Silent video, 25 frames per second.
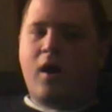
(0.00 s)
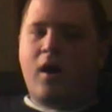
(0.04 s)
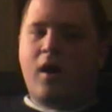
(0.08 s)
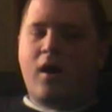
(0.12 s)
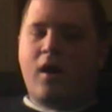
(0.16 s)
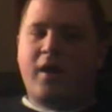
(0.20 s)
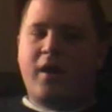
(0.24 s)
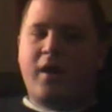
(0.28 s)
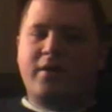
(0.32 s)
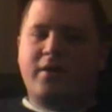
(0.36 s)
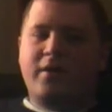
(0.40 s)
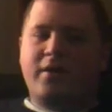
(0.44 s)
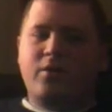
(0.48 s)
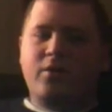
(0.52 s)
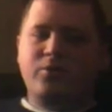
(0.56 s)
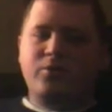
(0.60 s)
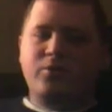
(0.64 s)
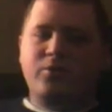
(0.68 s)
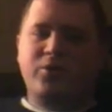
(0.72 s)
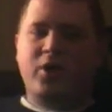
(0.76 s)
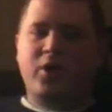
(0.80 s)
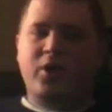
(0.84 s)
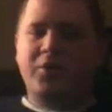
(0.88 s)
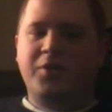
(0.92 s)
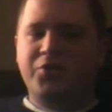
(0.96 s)
I know
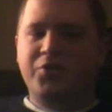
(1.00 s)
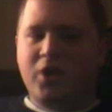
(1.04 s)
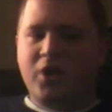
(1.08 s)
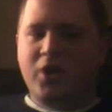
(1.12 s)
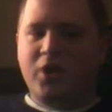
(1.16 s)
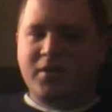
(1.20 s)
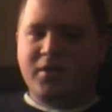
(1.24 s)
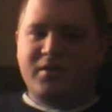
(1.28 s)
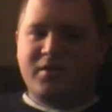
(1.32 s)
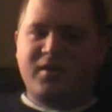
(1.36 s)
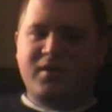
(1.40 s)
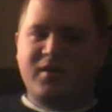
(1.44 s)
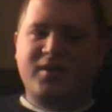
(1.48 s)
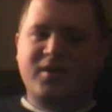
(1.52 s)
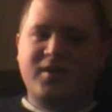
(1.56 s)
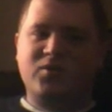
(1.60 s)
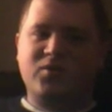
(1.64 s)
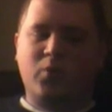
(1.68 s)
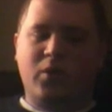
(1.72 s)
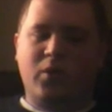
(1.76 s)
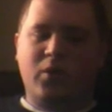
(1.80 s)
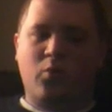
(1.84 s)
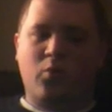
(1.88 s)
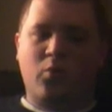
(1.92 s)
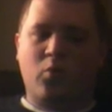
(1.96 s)
Sean Johnson has
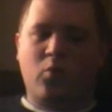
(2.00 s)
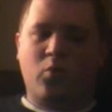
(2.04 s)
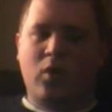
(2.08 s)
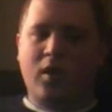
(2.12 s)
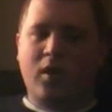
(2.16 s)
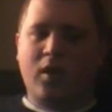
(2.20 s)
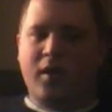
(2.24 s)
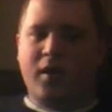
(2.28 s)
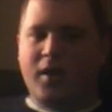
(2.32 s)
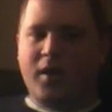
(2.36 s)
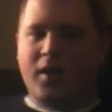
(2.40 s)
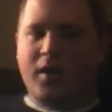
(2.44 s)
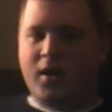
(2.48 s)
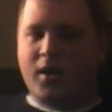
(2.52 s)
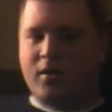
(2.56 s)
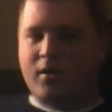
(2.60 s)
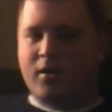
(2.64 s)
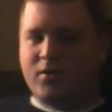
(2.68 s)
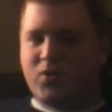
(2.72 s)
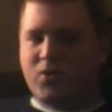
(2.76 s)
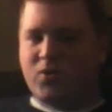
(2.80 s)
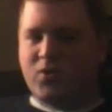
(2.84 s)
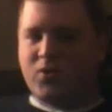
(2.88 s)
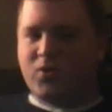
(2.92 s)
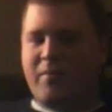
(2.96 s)
won one,
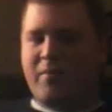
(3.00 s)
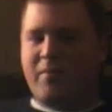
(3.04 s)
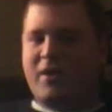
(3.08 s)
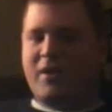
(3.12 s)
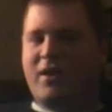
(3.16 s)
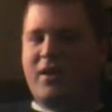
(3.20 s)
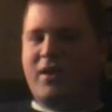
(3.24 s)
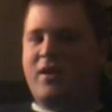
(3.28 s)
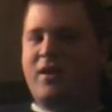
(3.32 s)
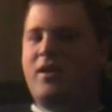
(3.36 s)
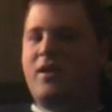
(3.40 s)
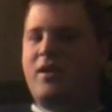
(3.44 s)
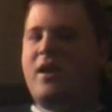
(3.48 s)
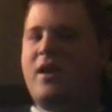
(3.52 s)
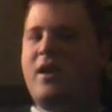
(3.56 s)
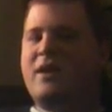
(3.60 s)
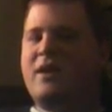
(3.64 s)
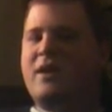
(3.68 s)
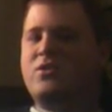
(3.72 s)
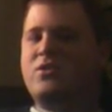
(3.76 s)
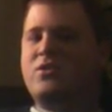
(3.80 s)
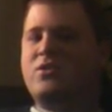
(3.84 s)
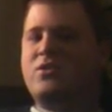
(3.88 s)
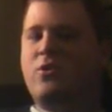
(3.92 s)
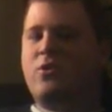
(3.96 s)
so I'm going to
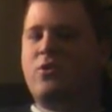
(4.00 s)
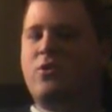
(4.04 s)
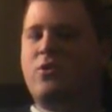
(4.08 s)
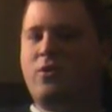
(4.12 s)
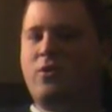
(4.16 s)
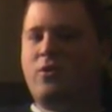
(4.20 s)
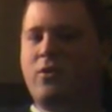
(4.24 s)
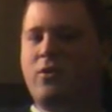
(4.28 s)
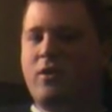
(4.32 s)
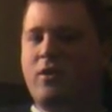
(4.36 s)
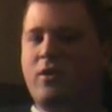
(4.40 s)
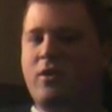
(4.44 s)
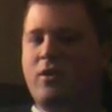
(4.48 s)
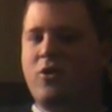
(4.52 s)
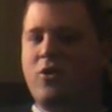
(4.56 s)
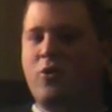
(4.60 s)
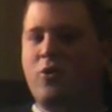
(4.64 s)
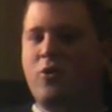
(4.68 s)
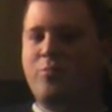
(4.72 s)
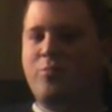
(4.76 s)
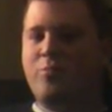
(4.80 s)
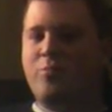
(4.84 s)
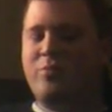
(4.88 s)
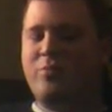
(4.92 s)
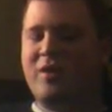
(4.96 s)
guess her and
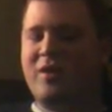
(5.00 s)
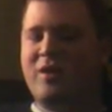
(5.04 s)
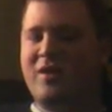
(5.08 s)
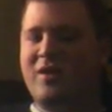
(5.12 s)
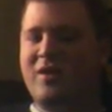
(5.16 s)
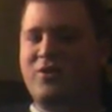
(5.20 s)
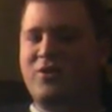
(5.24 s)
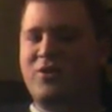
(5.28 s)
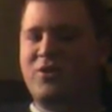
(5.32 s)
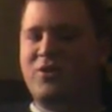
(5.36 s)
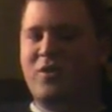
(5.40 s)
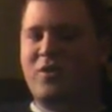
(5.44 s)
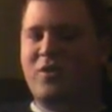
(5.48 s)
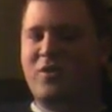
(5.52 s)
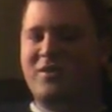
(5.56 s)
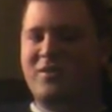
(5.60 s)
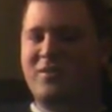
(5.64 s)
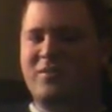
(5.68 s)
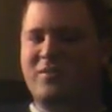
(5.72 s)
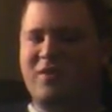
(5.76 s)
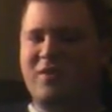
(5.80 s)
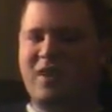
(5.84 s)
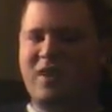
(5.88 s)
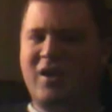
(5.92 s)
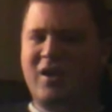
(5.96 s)
hope that she won
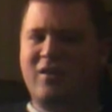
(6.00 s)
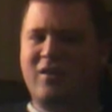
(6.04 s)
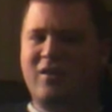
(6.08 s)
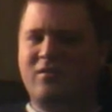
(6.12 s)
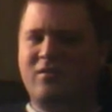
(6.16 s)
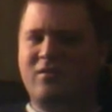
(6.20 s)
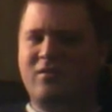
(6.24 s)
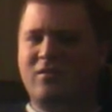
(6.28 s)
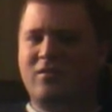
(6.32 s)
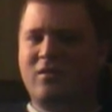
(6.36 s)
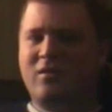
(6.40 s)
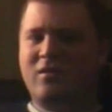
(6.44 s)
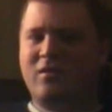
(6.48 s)
something else.